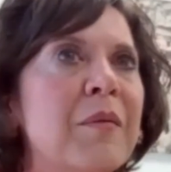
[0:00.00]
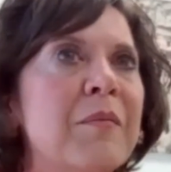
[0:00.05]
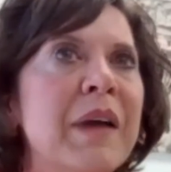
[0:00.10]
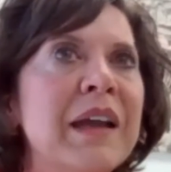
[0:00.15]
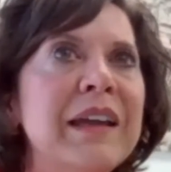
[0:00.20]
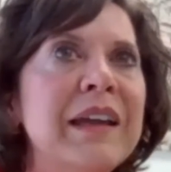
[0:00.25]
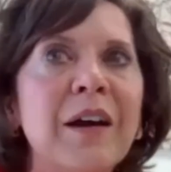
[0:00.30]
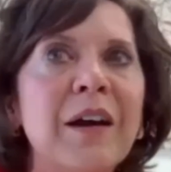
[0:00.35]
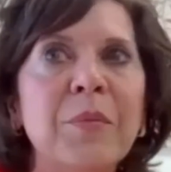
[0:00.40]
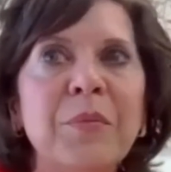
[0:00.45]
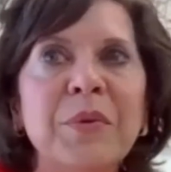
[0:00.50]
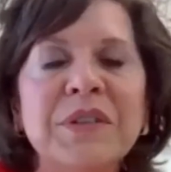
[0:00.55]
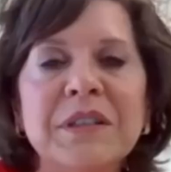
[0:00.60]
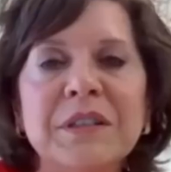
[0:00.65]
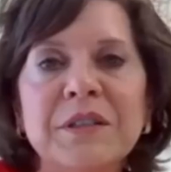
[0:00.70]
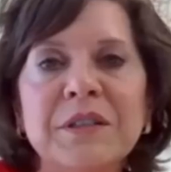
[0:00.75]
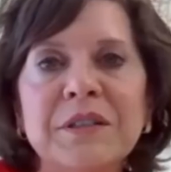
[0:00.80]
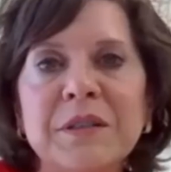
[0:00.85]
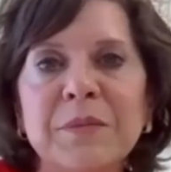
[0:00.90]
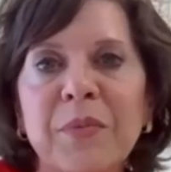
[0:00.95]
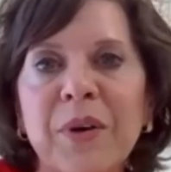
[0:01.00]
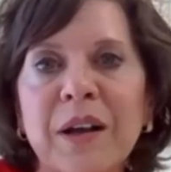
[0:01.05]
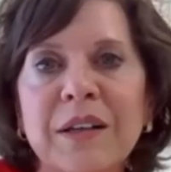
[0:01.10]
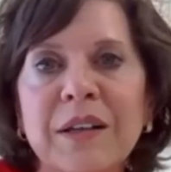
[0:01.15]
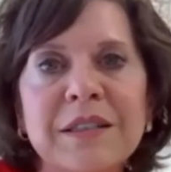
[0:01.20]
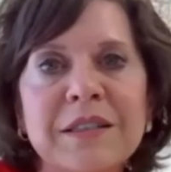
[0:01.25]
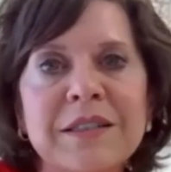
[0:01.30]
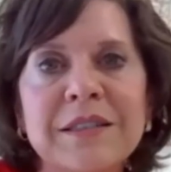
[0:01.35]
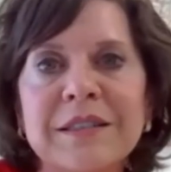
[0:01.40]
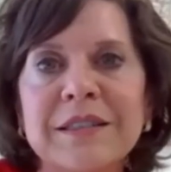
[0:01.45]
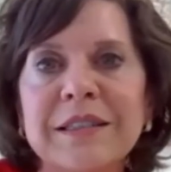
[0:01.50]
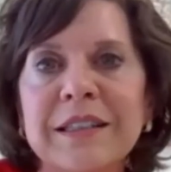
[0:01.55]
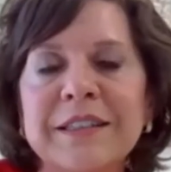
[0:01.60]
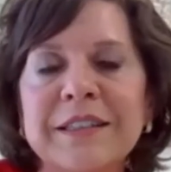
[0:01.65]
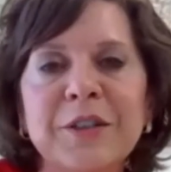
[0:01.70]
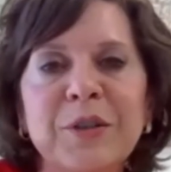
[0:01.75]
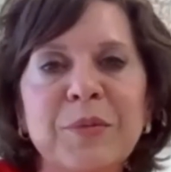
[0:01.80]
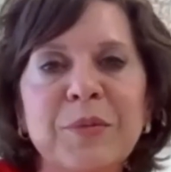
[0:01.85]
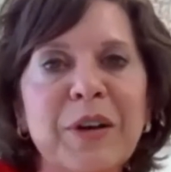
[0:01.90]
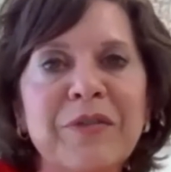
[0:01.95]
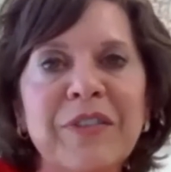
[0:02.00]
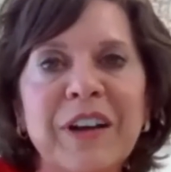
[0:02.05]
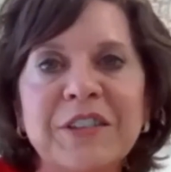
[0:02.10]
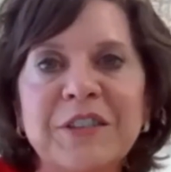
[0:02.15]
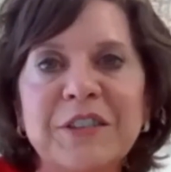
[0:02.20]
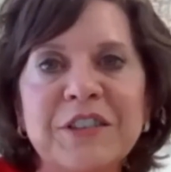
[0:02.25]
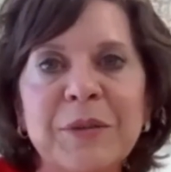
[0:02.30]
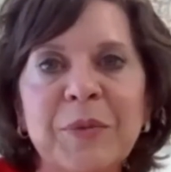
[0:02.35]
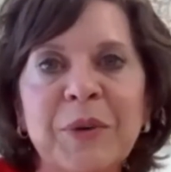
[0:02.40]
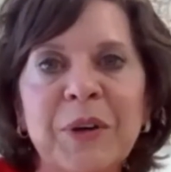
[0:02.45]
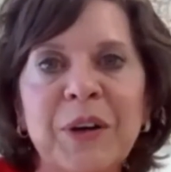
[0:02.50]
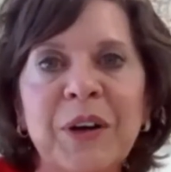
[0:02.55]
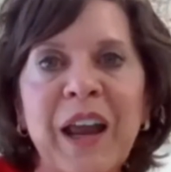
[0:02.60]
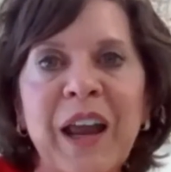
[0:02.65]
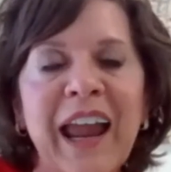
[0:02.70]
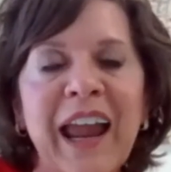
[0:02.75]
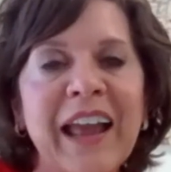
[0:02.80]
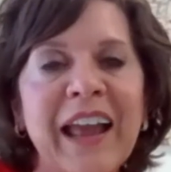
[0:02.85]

making our procedures and processes easier, better, faster, cheaper.